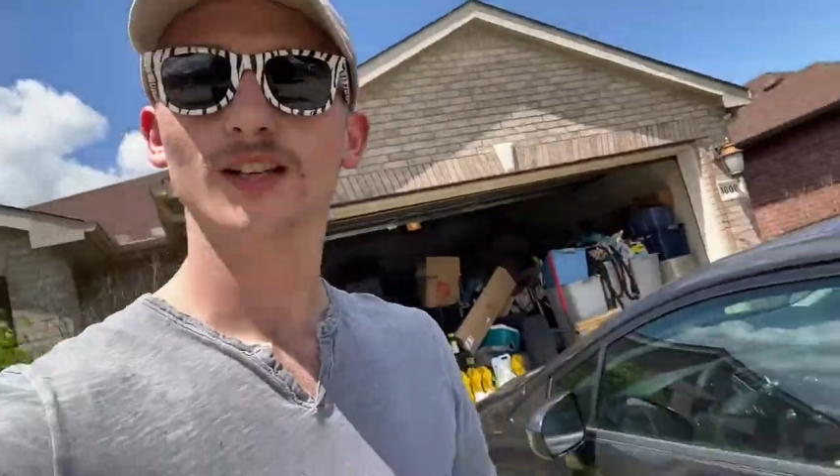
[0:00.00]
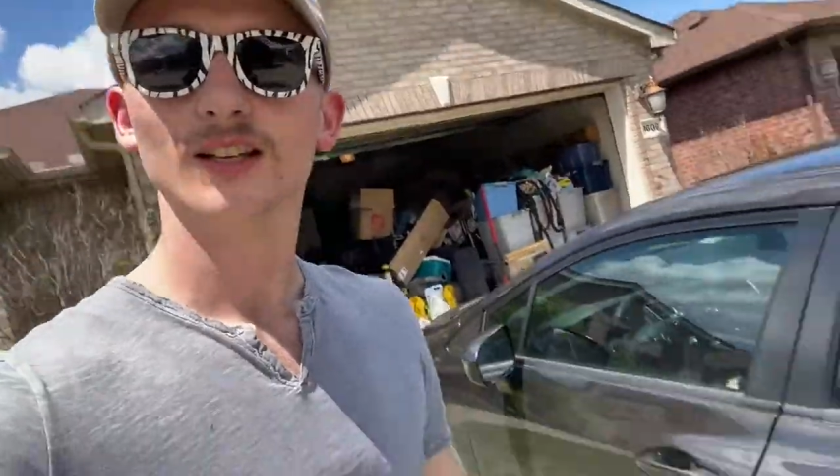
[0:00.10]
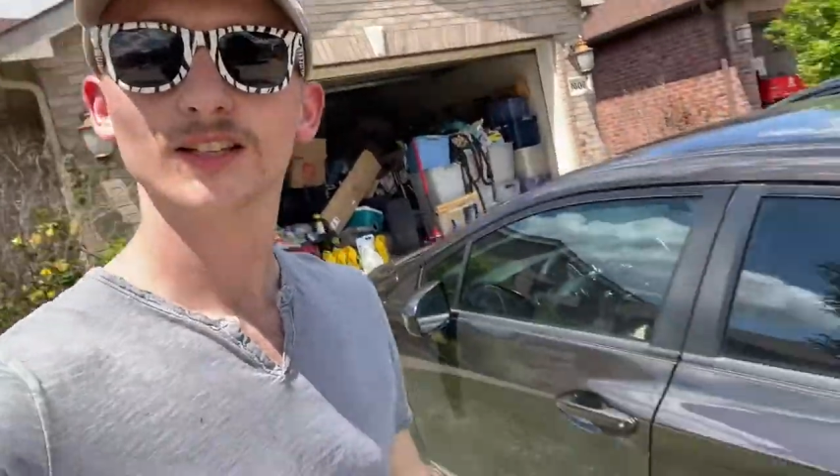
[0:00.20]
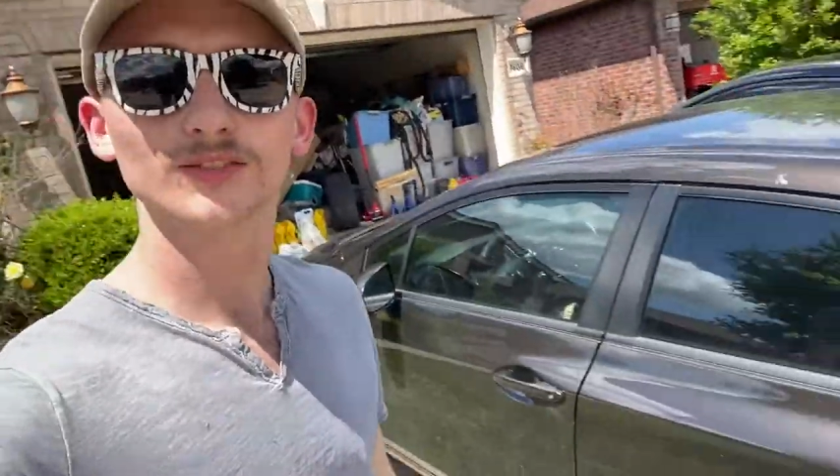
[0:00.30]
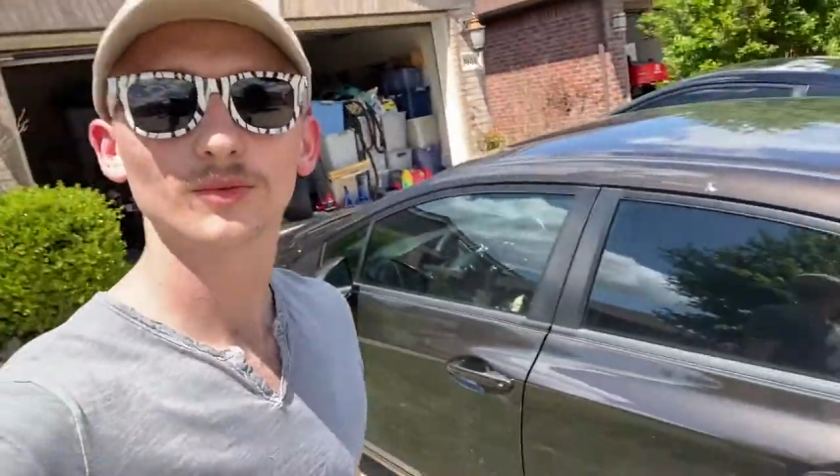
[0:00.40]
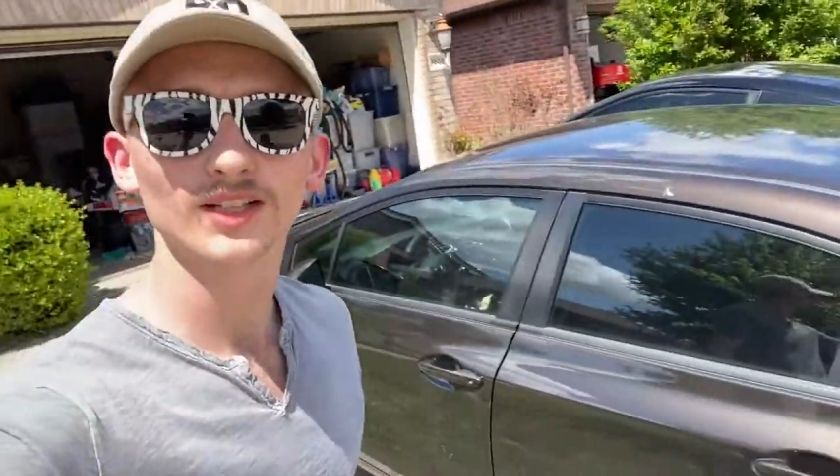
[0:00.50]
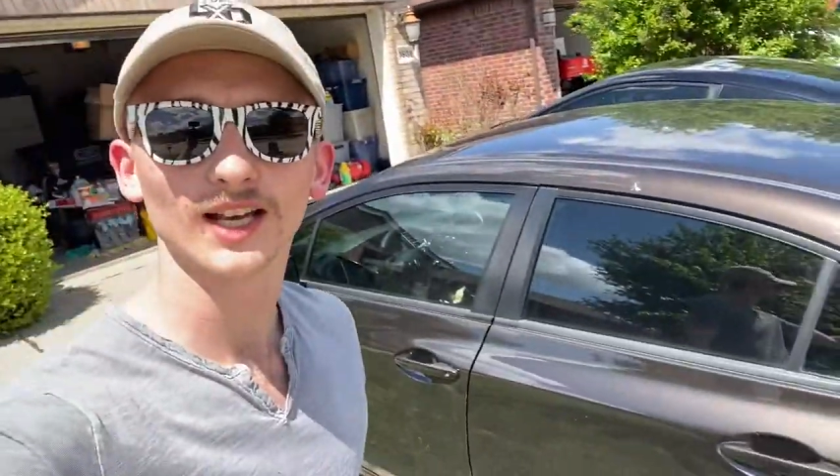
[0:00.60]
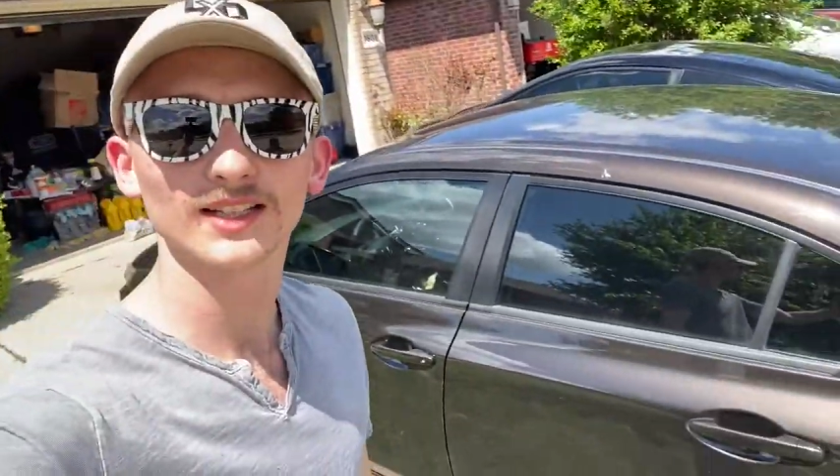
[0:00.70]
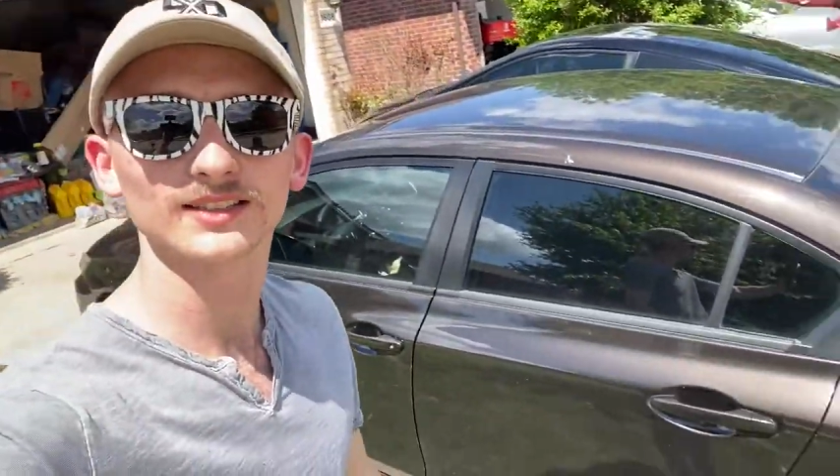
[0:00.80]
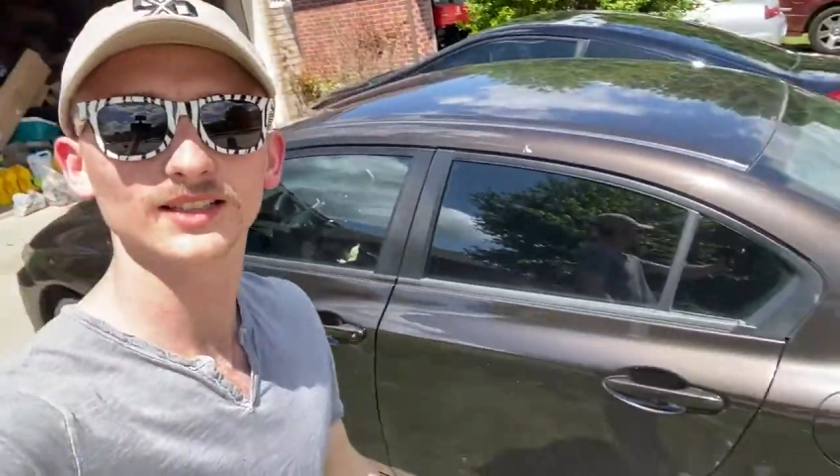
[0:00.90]
This one
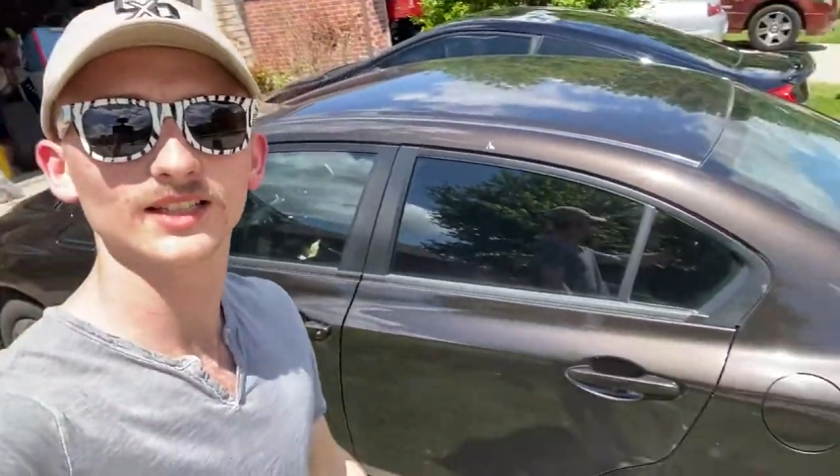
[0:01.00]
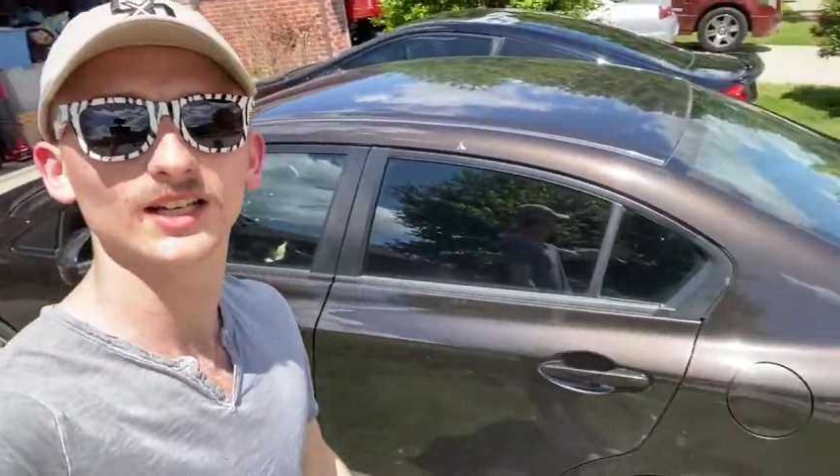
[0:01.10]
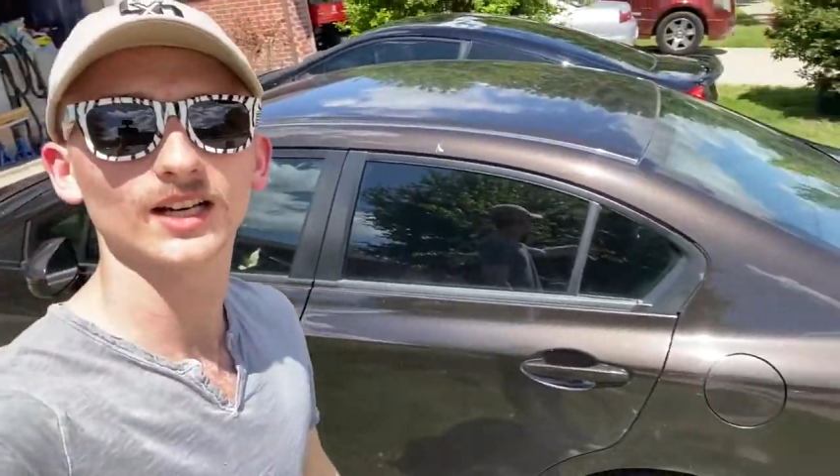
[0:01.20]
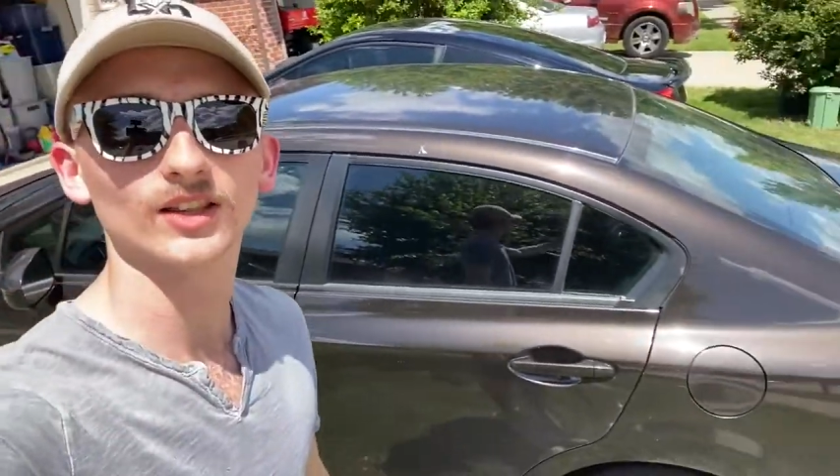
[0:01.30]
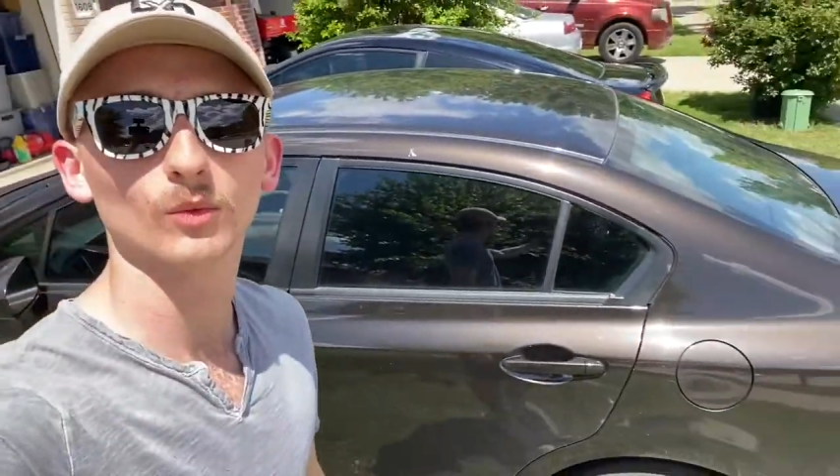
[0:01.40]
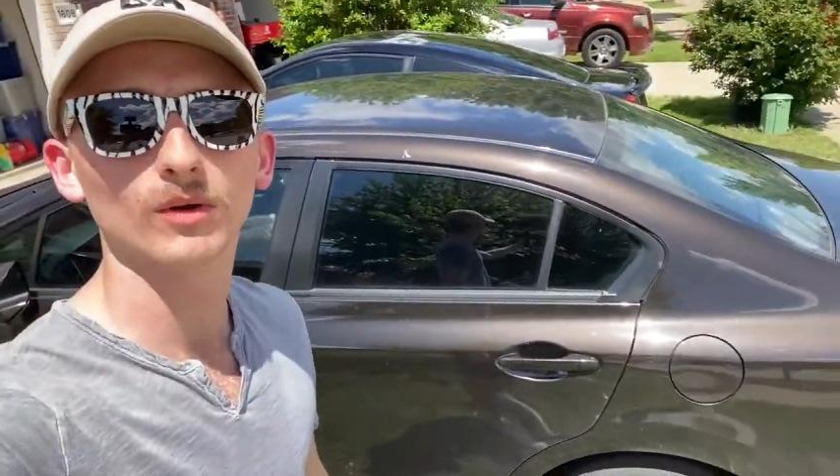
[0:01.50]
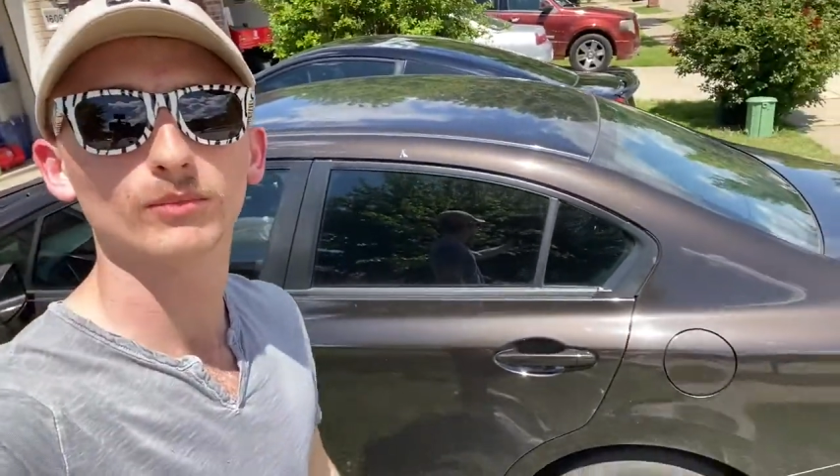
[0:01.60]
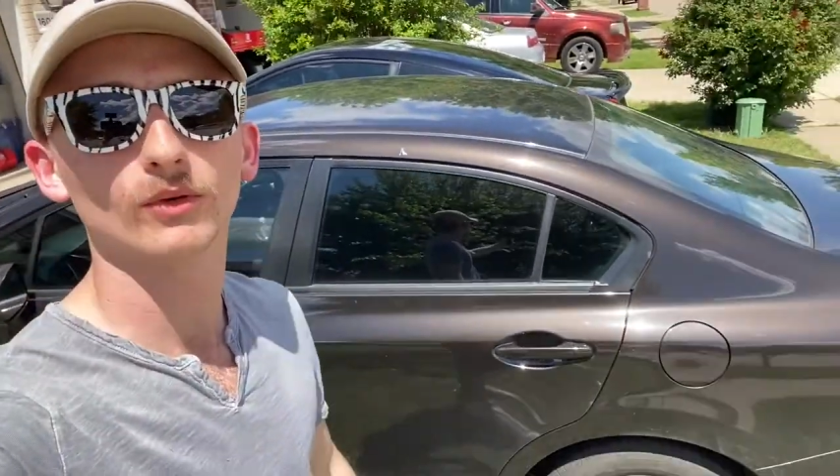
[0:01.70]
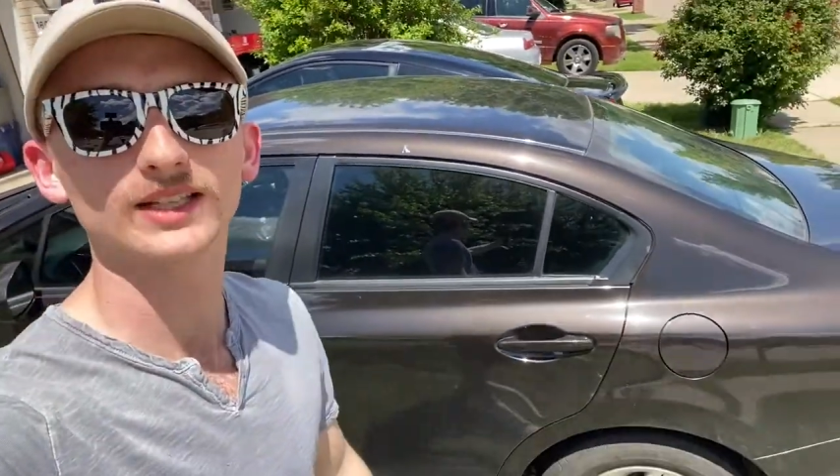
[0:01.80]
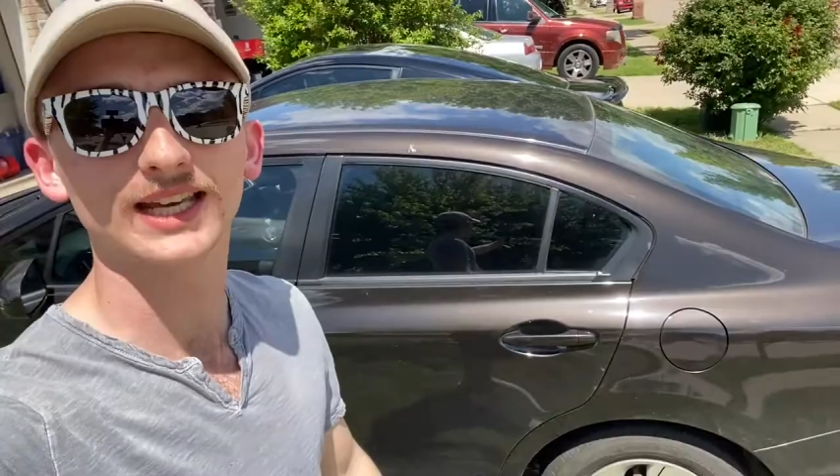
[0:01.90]
has the, uh, the
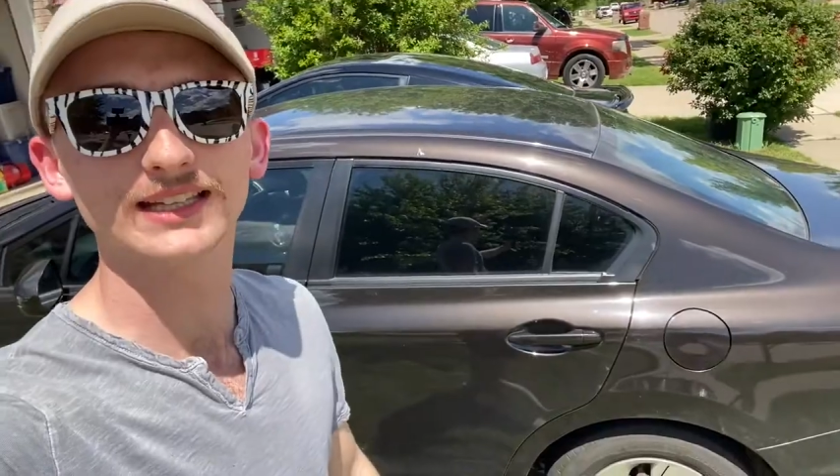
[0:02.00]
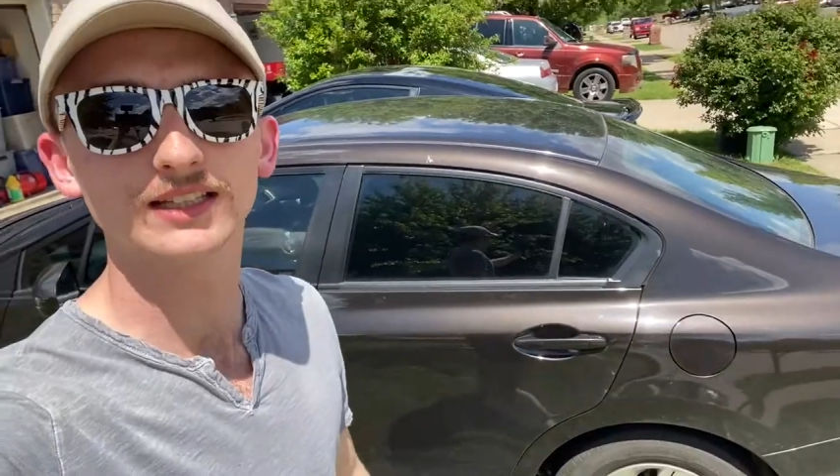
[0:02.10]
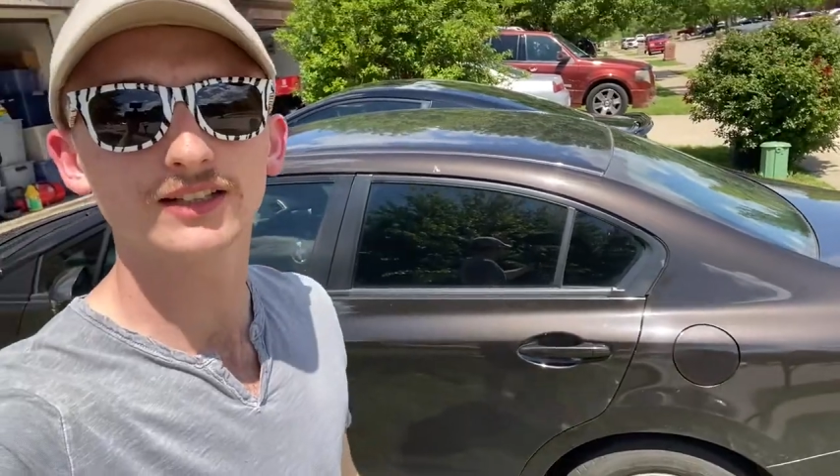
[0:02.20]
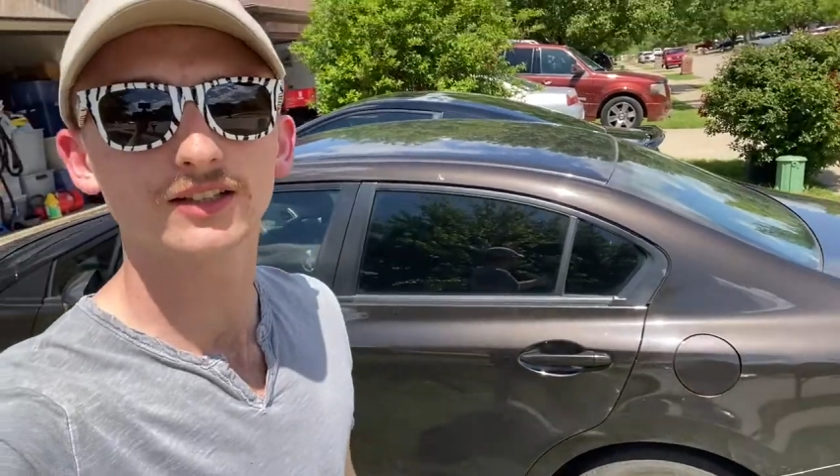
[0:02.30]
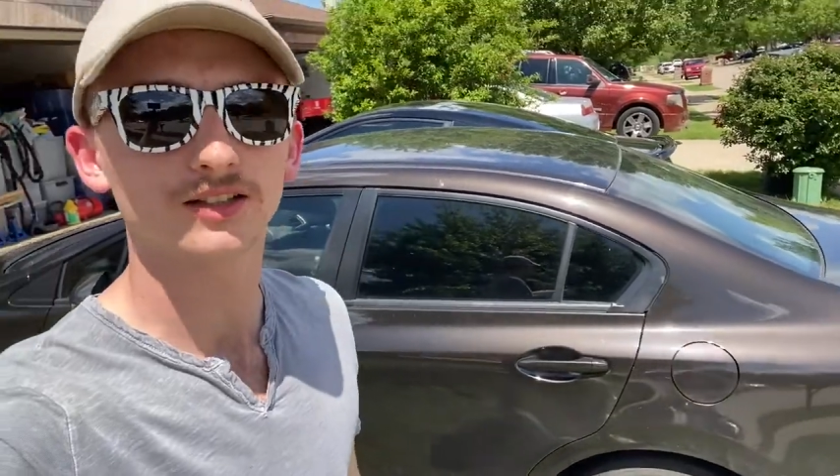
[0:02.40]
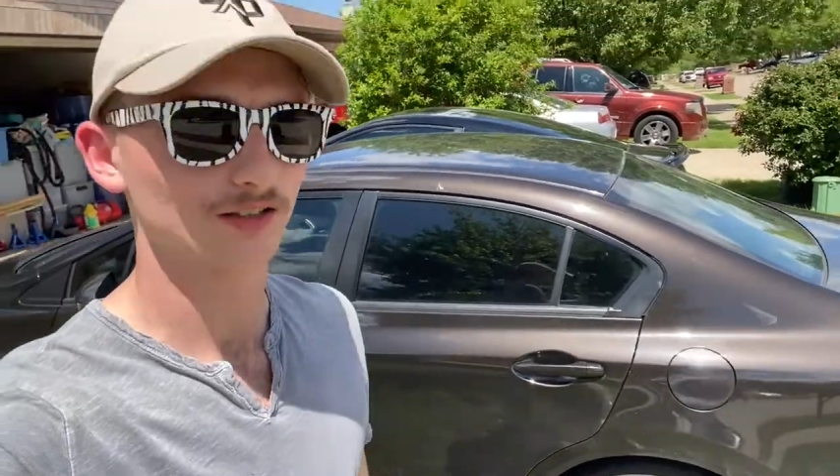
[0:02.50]
1.8 liter